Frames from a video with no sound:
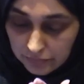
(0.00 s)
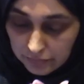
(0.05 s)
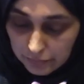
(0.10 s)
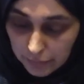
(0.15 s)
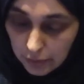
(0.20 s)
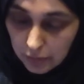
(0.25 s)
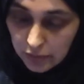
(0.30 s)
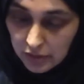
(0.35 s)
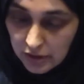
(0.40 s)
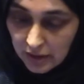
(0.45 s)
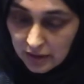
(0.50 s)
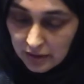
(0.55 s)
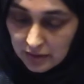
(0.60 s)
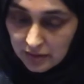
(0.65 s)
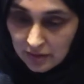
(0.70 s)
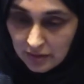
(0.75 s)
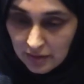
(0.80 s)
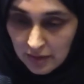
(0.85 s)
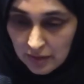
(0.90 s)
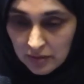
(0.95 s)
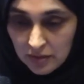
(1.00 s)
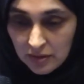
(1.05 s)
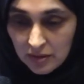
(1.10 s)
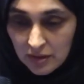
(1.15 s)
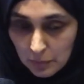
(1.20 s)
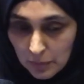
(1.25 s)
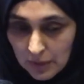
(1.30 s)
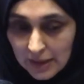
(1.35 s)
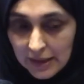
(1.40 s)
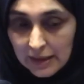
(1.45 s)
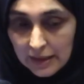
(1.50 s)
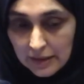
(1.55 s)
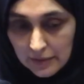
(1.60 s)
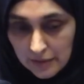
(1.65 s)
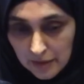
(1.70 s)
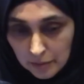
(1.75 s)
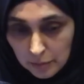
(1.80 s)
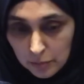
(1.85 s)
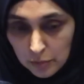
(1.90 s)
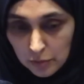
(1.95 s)
protests, and there is a split in
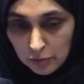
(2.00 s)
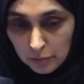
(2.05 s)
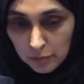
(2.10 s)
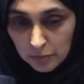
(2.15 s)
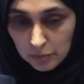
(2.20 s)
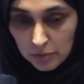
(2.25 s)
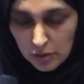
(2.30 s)
that movement